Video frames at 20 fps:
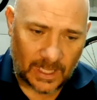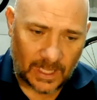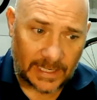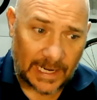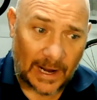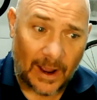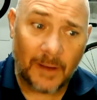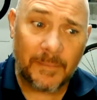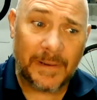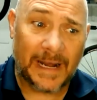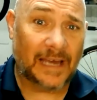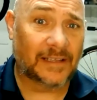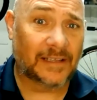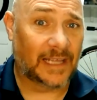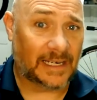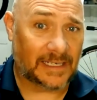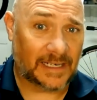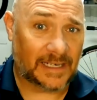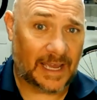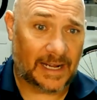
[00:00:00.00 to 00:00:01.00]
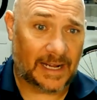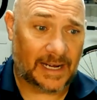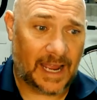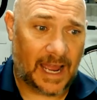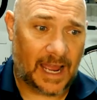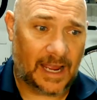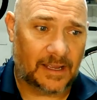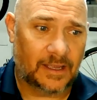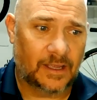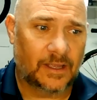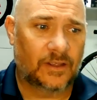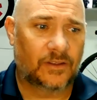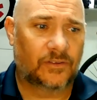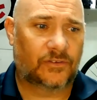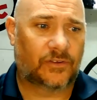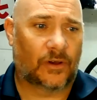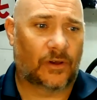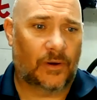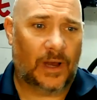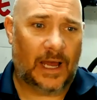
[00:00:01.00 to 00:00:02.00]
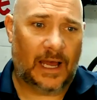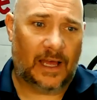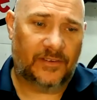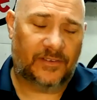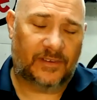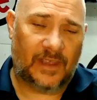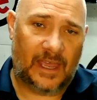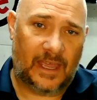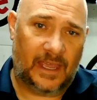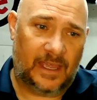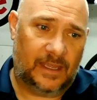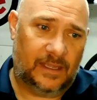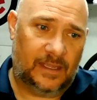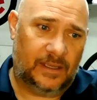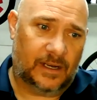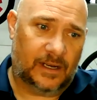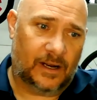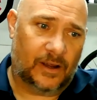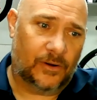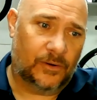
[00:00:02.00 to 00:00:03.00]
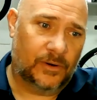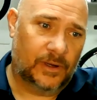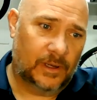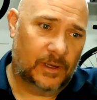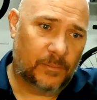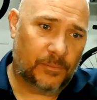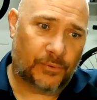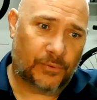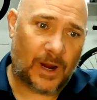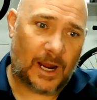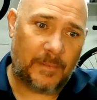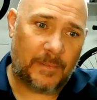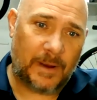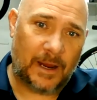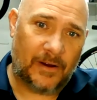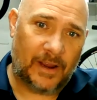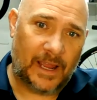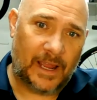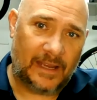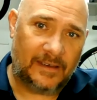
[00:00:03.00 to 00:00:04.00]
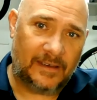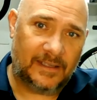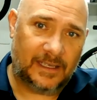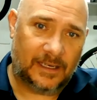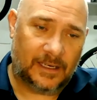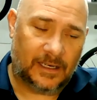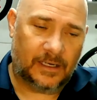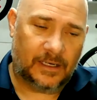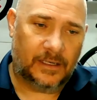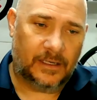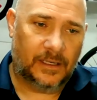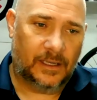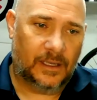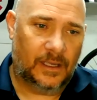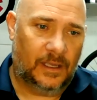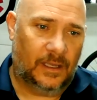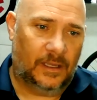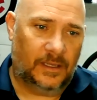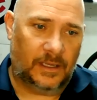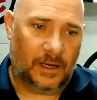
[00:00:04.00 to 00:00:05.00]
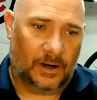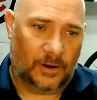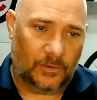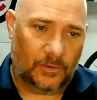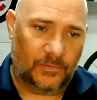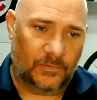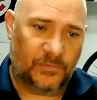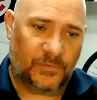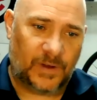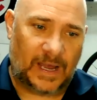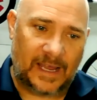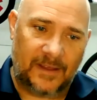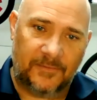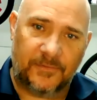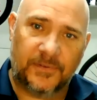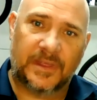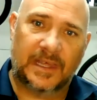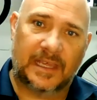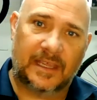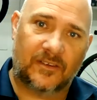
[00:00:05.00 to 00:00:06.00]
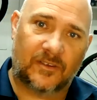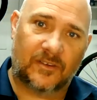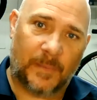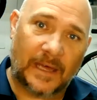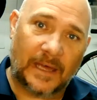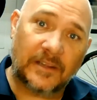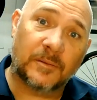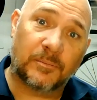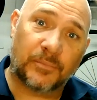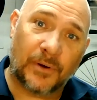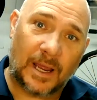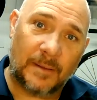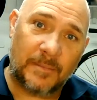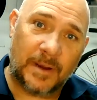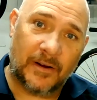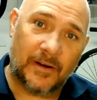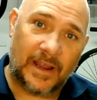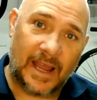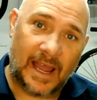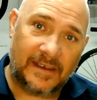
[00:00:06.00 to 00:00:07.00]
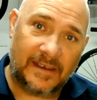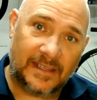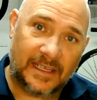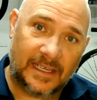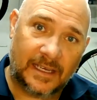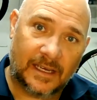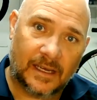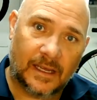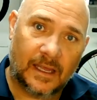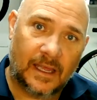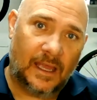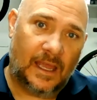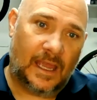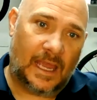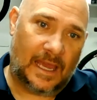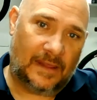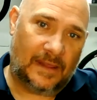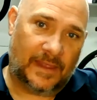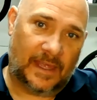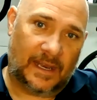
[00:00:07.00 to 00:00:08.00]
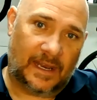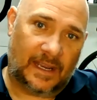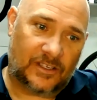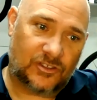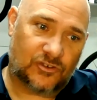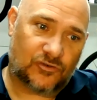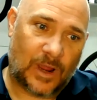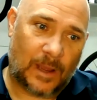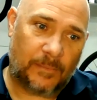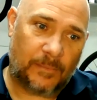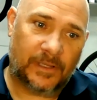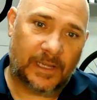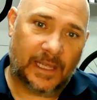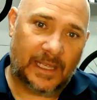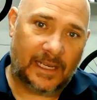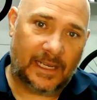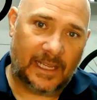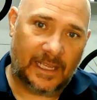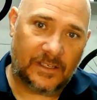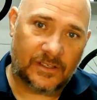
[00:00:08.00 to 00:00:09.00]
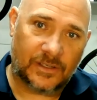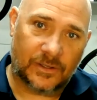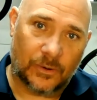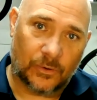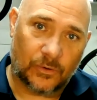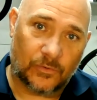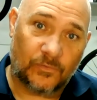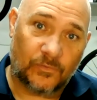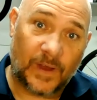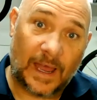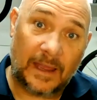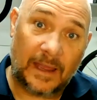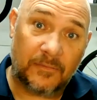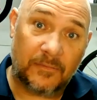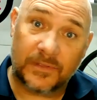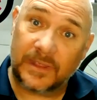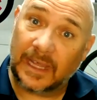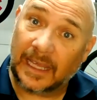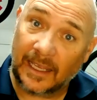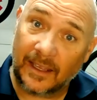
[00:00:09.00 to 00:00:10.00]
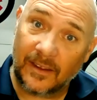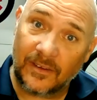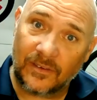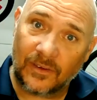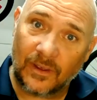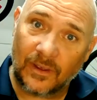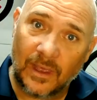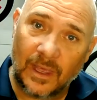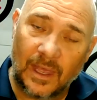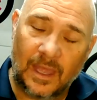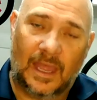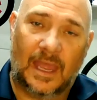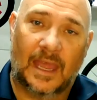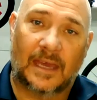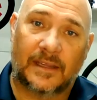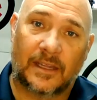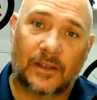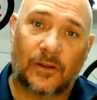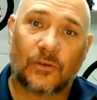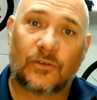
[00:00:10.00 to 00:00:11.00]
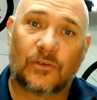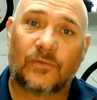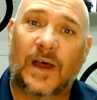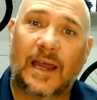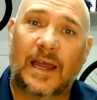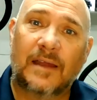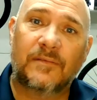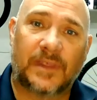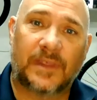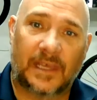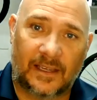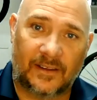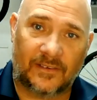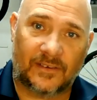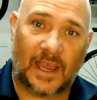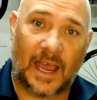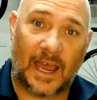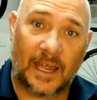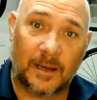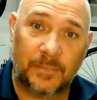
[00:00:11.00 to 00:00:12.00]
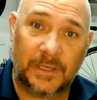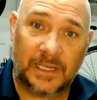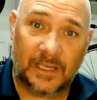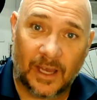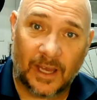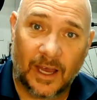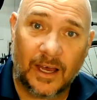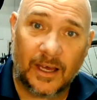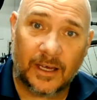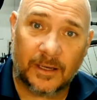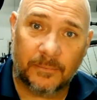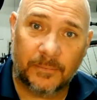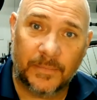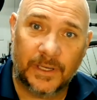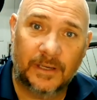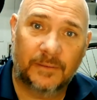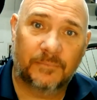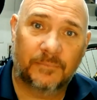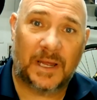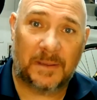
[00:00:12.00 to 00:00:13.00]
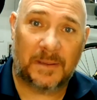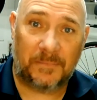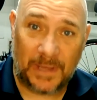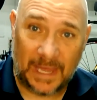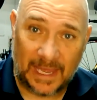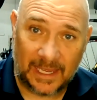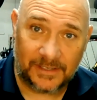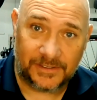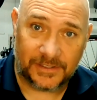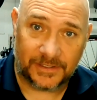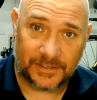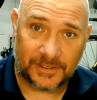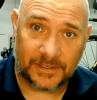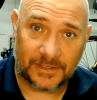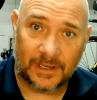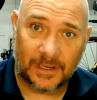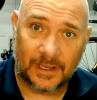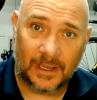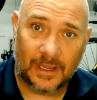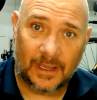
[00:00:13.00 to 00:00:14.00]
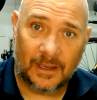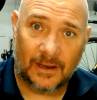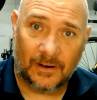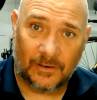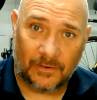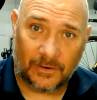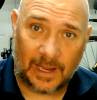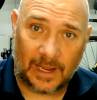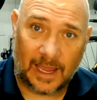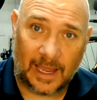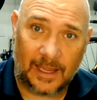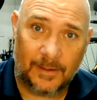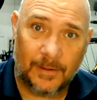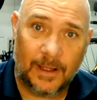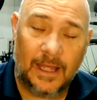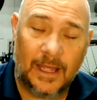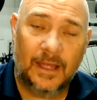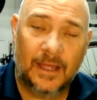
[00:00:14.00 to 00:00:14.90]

Now, I'm an outline kind of guy. So I'll say, primary idea, 5 things about the primary idea, and then extrapolate each of those 5 things. And then those 5 things kind of become my pages. Okay.